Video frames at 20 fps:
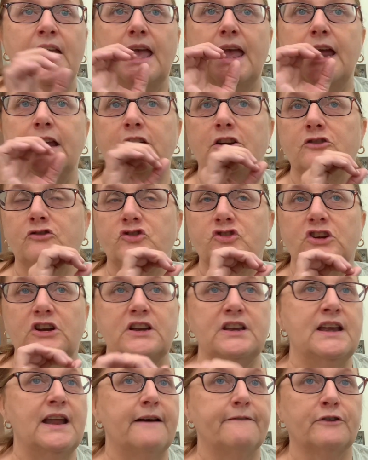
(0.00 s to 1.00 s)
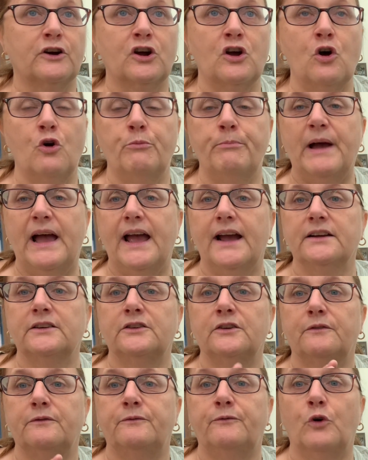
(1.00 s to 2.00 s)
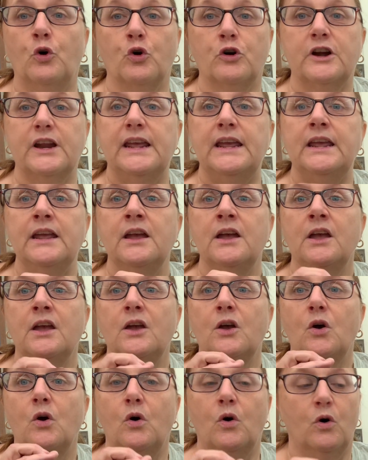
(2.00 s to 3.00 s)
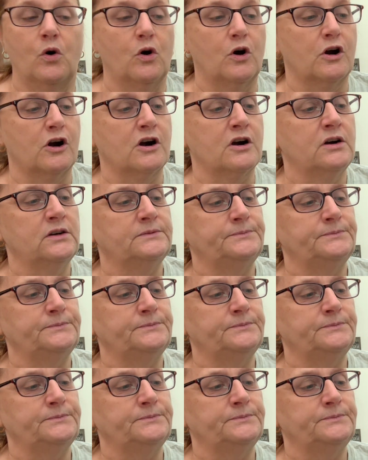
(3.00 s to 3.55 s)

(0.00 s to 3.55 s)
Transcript: and you should never go back to 40 or